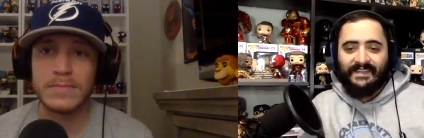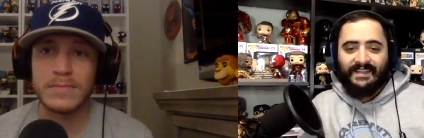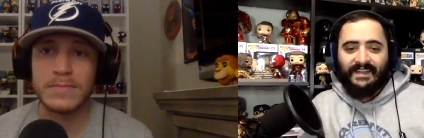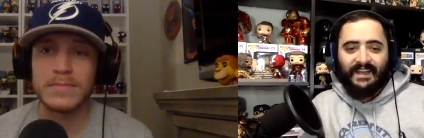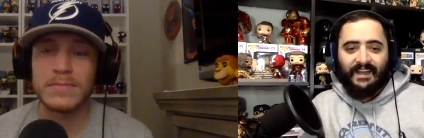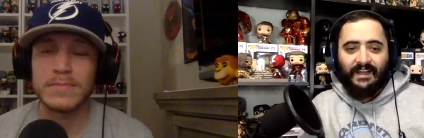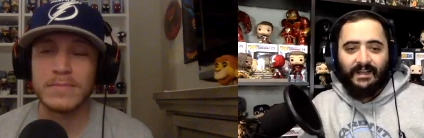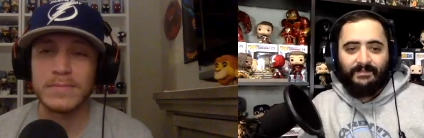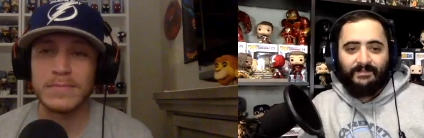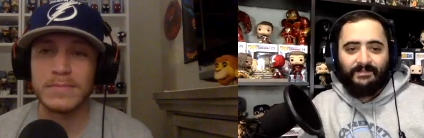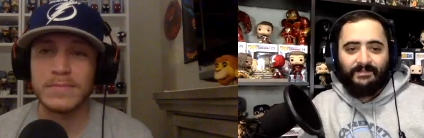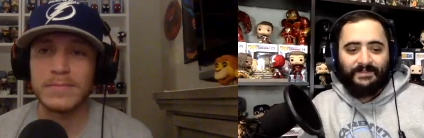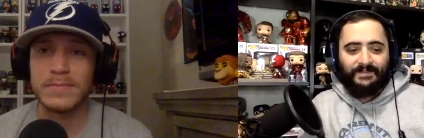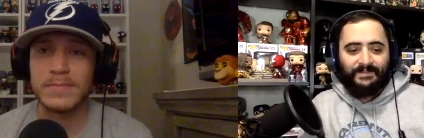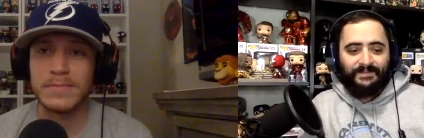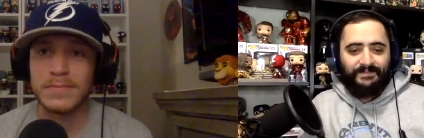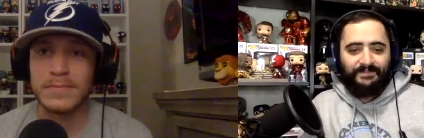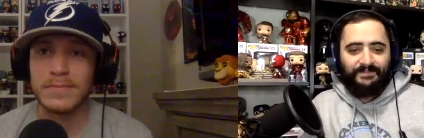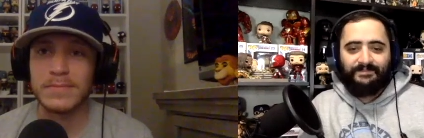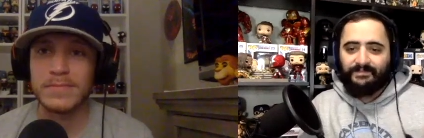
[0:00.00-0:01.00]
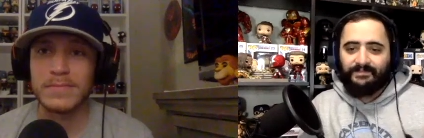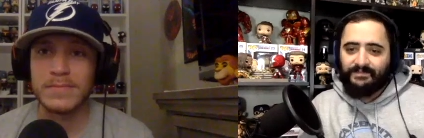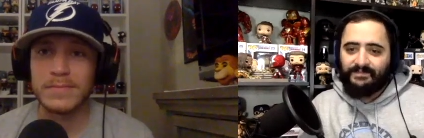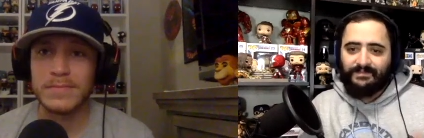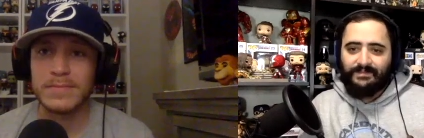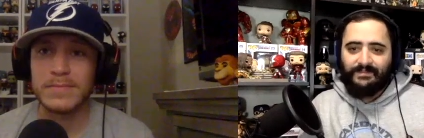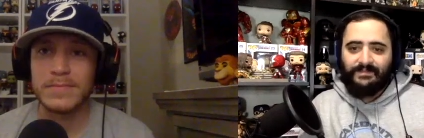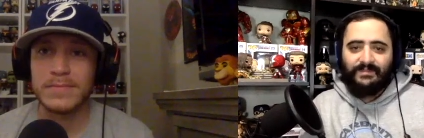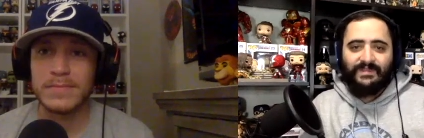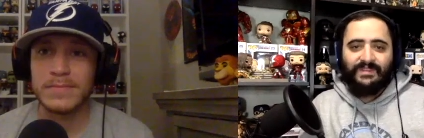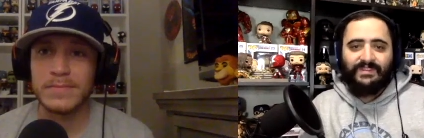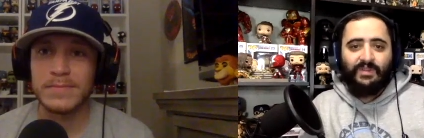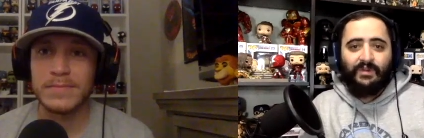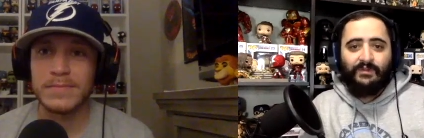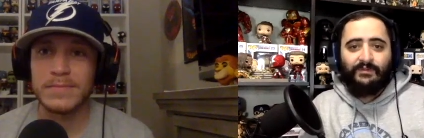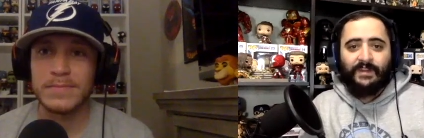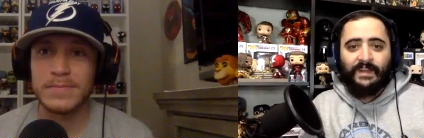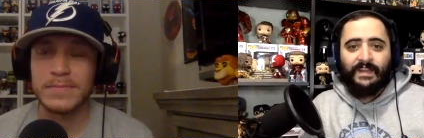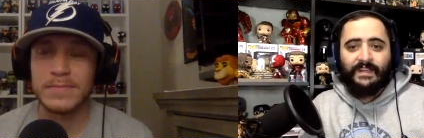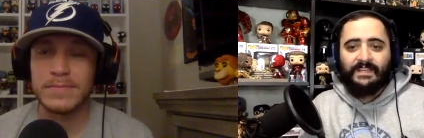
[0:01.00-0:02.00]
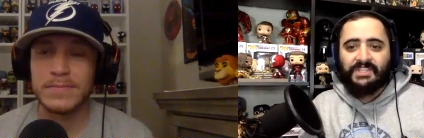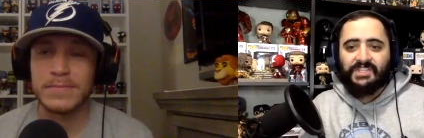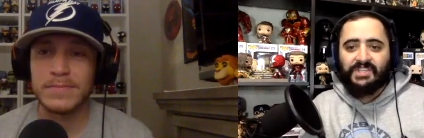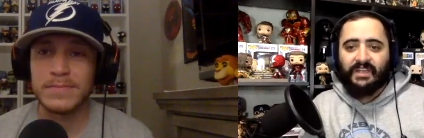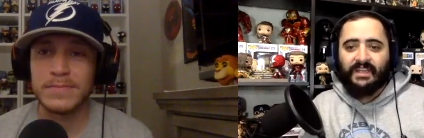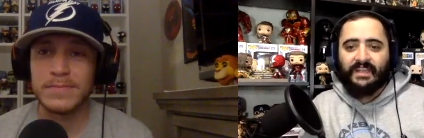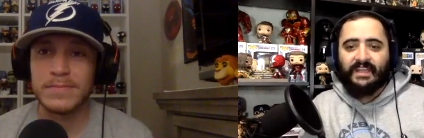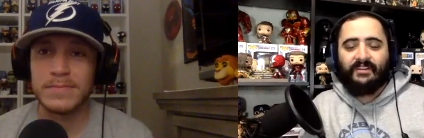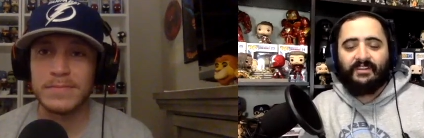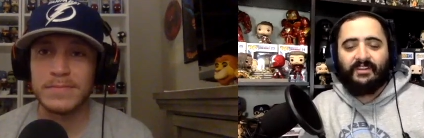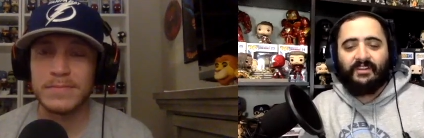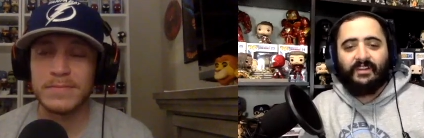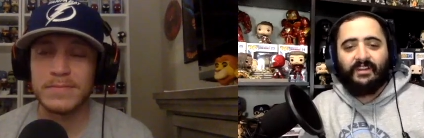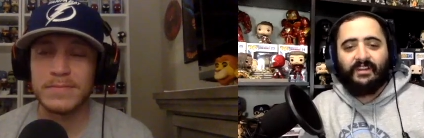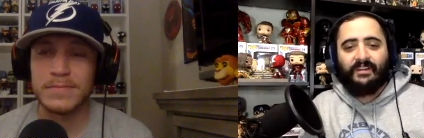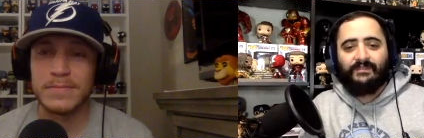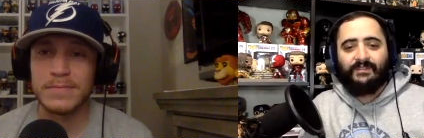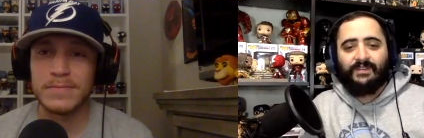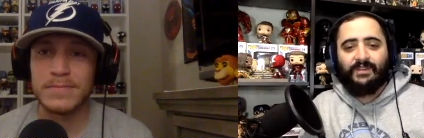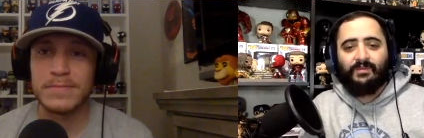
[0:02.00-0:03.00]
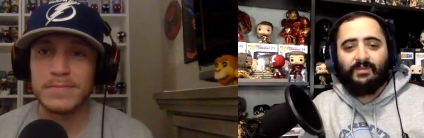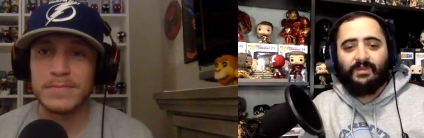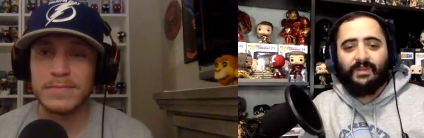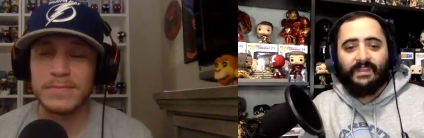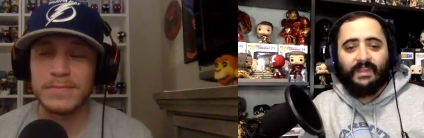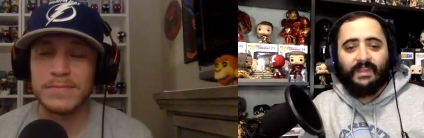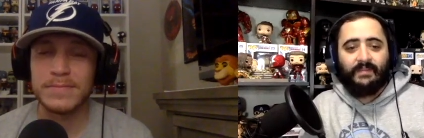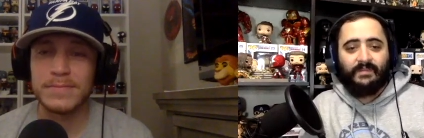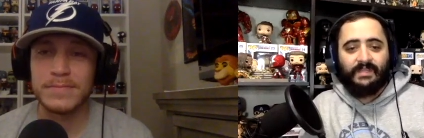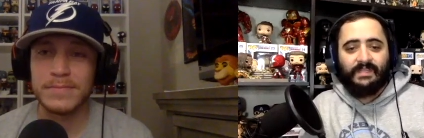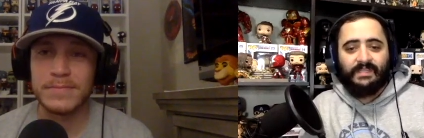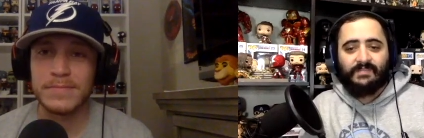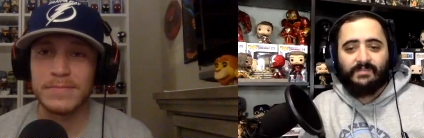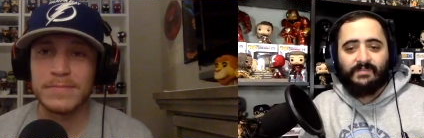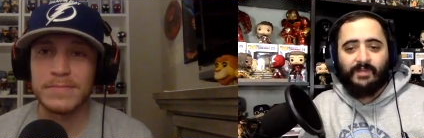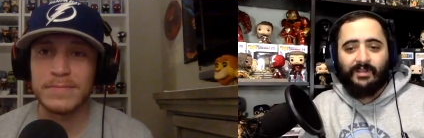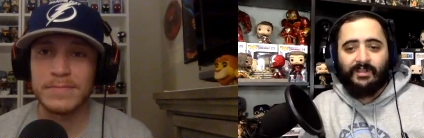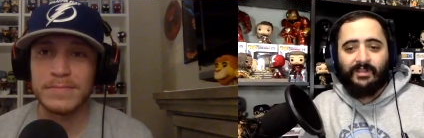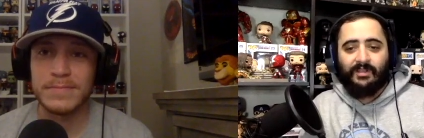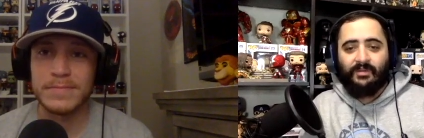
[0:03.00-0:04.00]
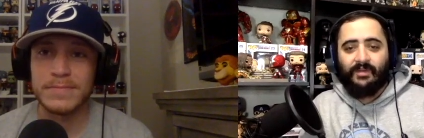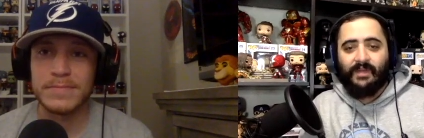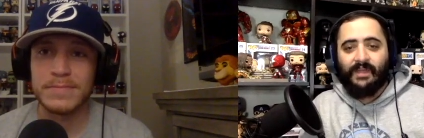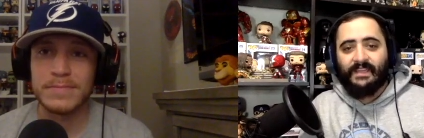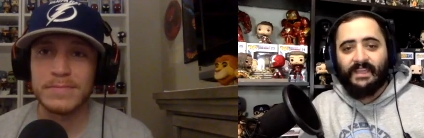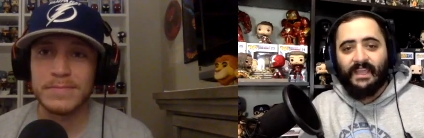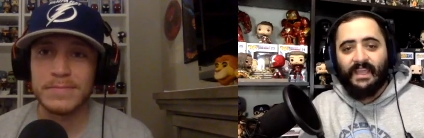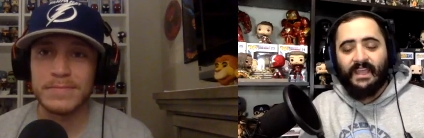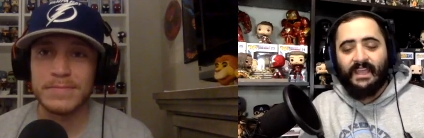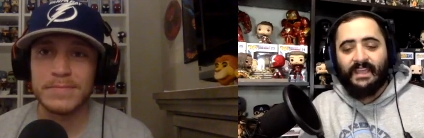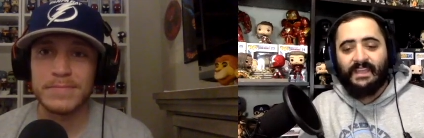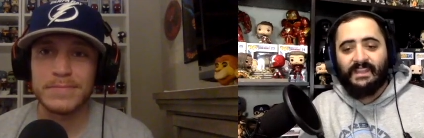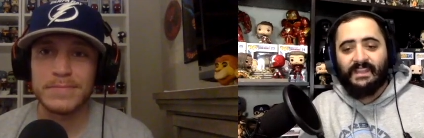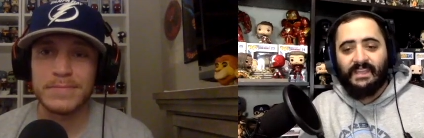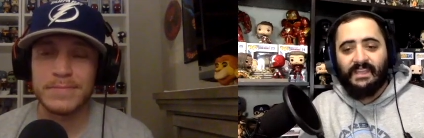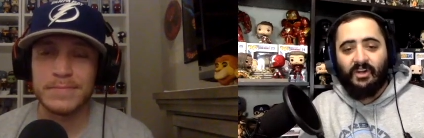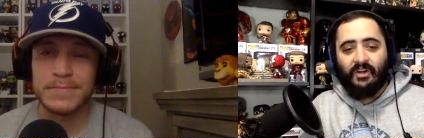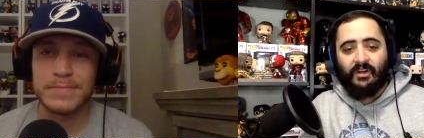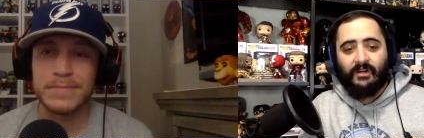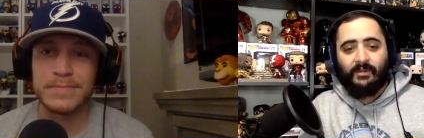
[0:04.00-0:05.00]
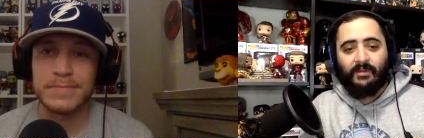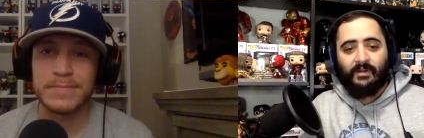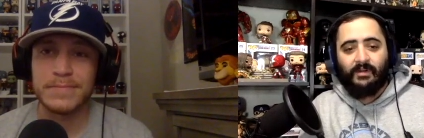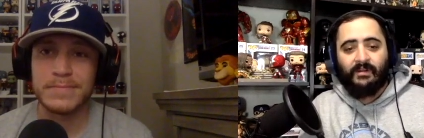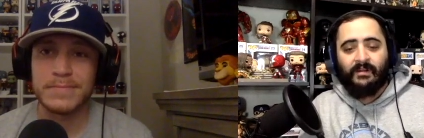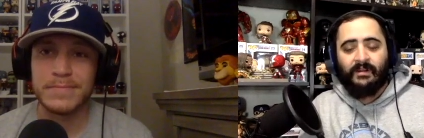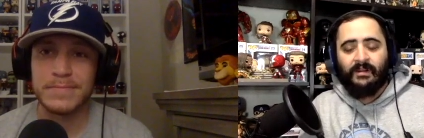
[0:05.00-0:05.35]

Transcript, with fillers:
Speaker 1: Um, don't forget to check out our interview with Emily Swallow, aka the Armorer